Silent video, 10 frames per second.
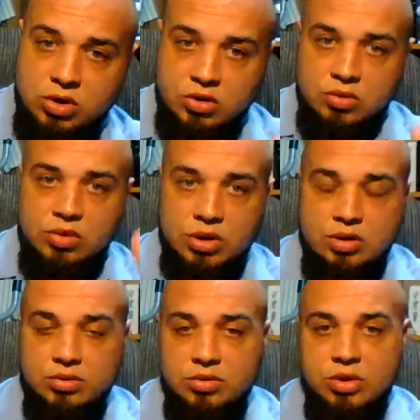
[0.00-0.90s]
you're going to
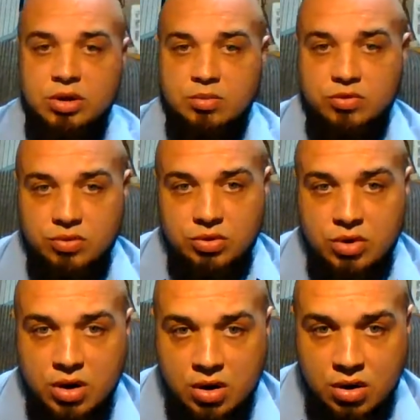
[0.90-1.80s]
have to stand before
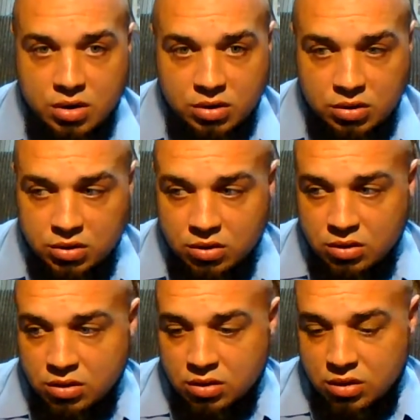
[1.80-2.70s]
God,
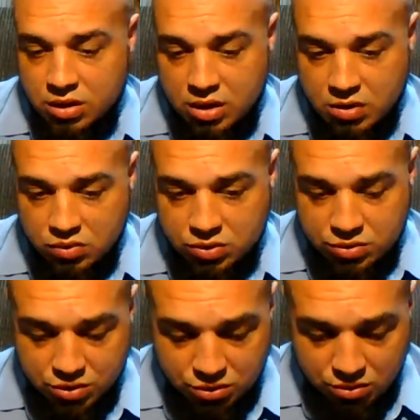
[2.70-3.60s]
and I will
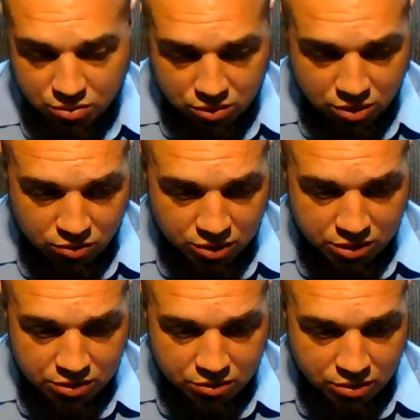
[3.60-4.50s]
too. And we're
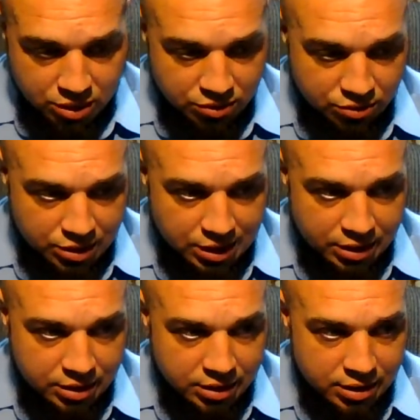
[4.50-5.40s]
just going to have to
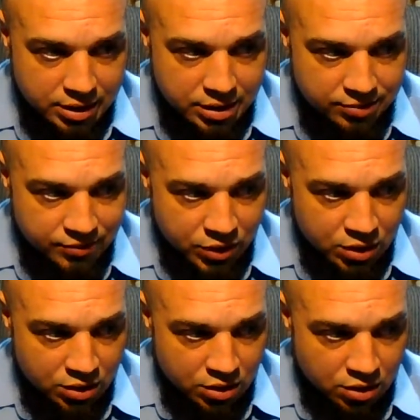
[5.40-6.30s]
take it at that
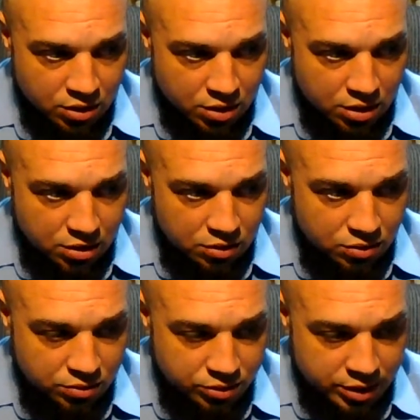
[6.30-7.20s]
and
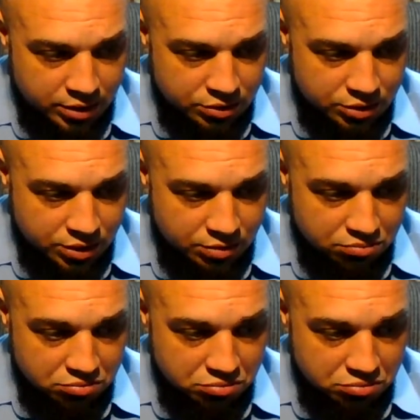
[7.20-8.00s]
do the things that